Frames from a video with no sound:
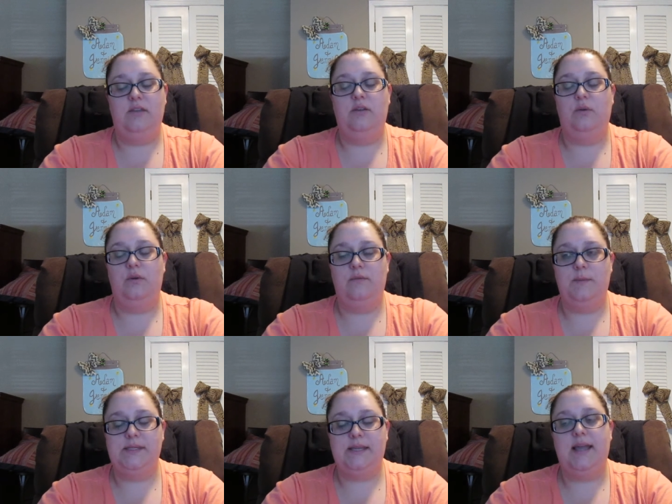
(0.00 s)
You could order them
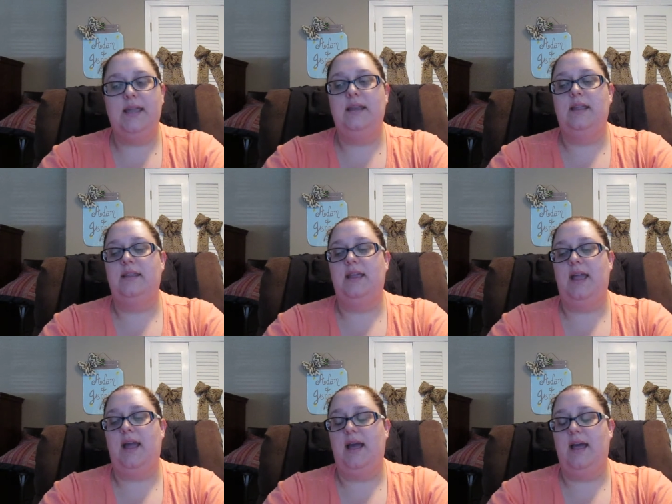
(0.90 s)
from the site. And they
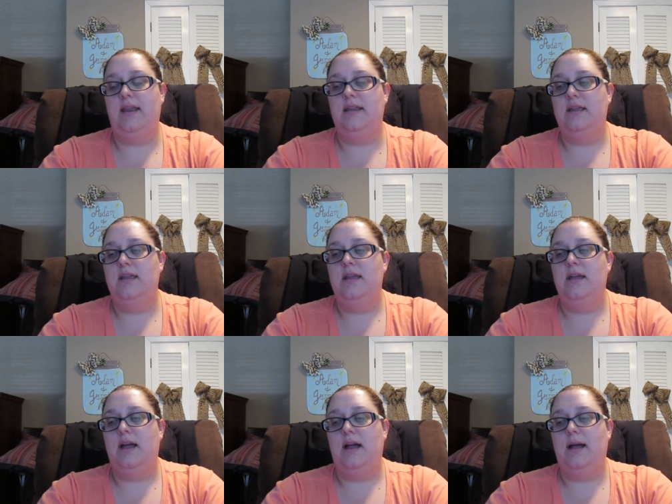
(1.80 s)
had,
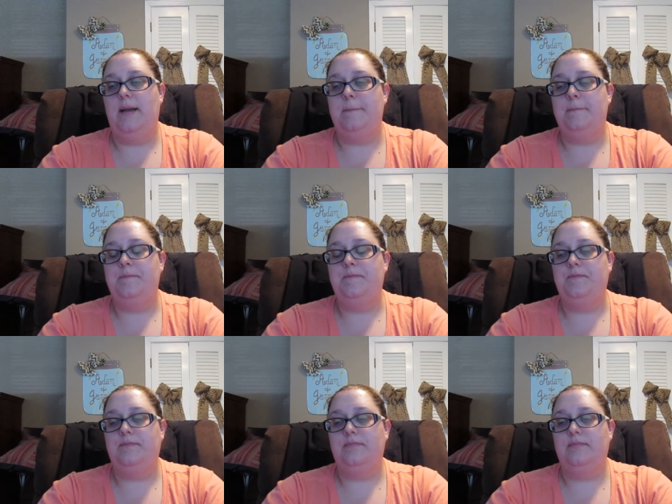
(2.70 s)

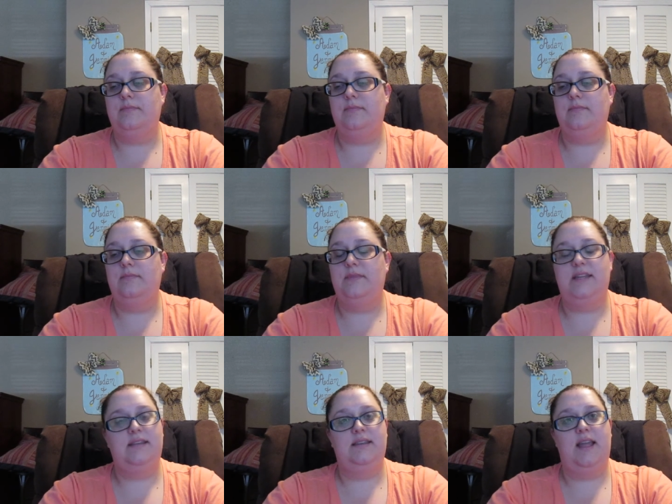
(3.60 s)

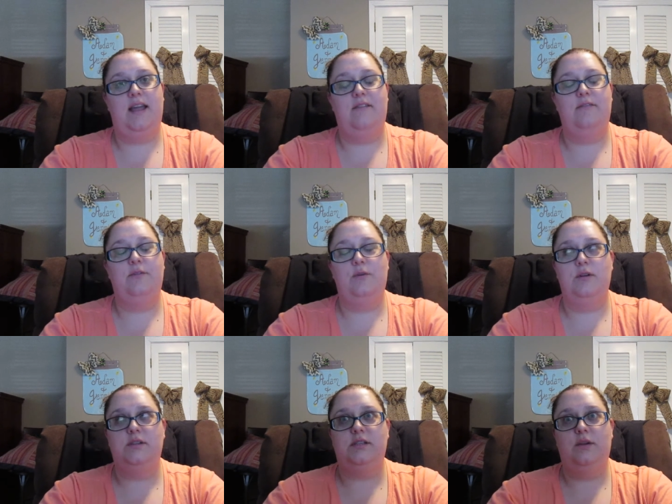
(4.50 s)
they didn't have, of
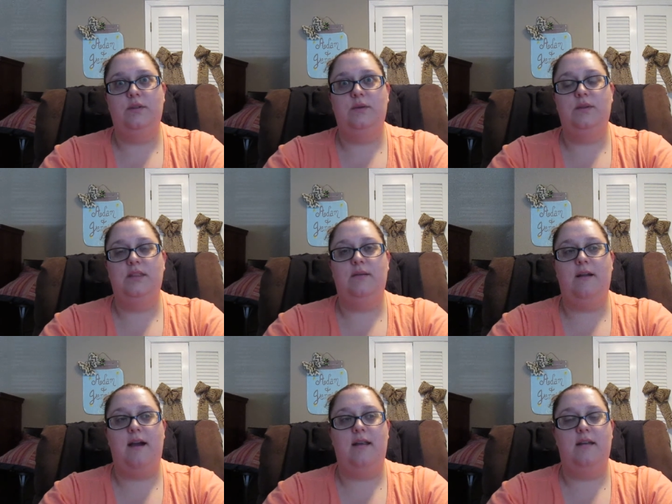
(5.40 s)
course, the only one they were
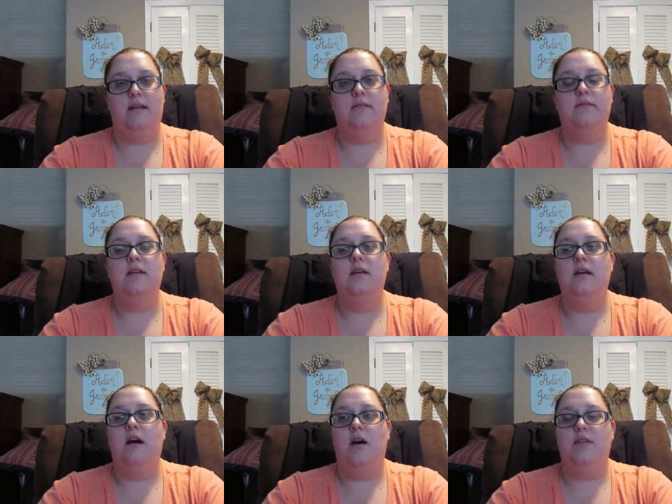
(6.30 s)
out of
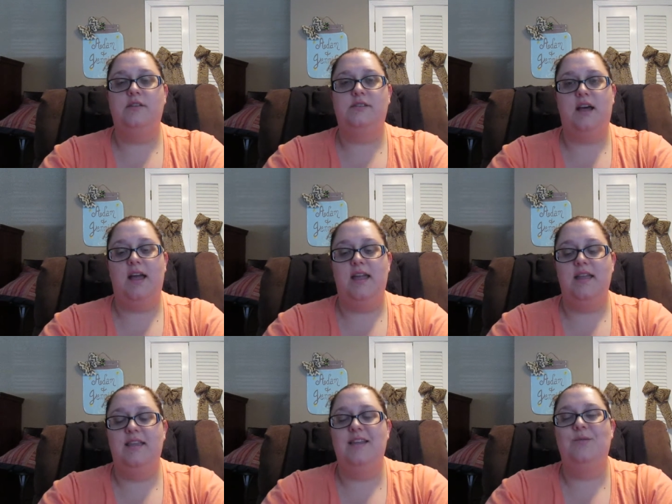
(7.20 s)
on their
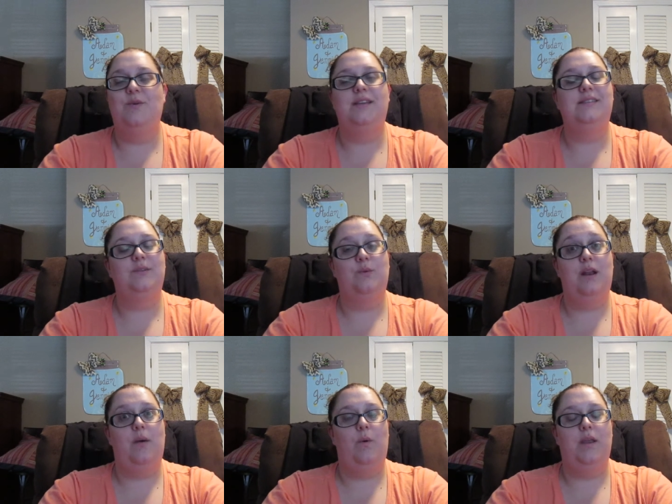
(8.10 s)
site was the one
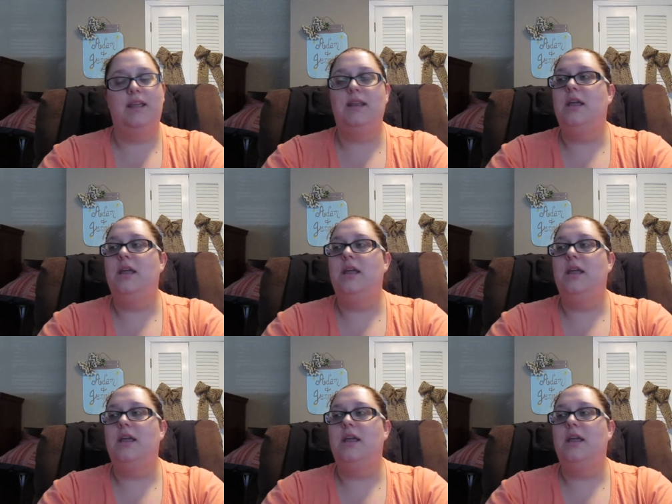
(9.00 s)
I wanted.